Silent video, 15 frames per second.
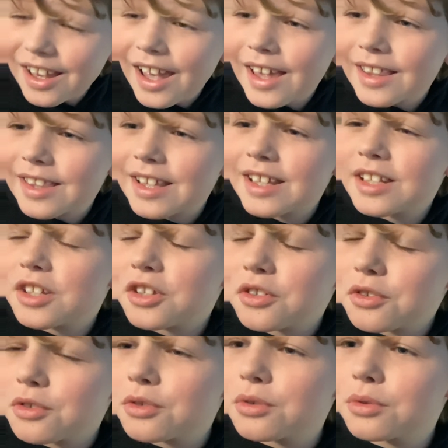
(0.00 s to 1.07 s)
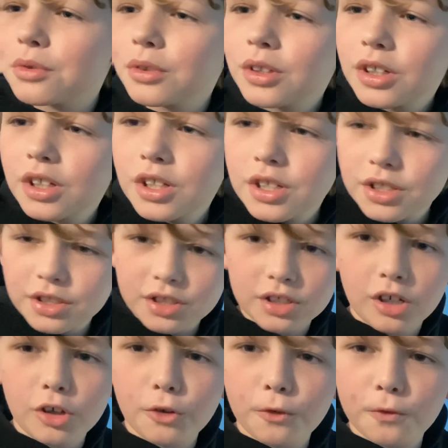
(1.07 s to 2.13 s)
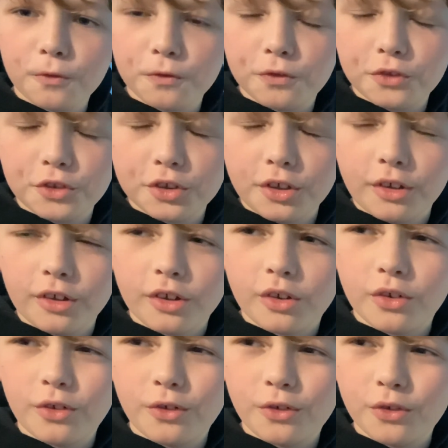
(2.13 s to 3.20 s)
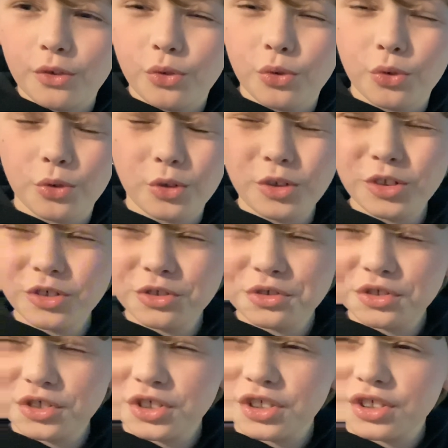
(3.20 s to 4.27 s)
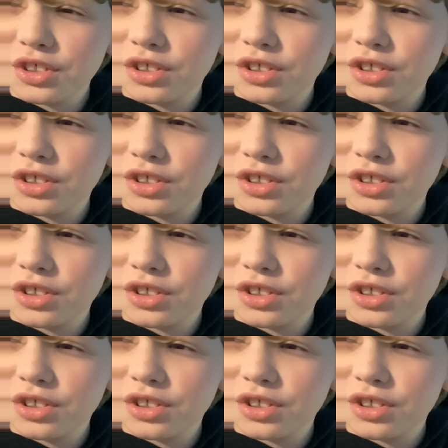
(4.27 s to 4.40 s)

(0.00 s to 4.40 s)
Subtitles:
And then you solve the corners.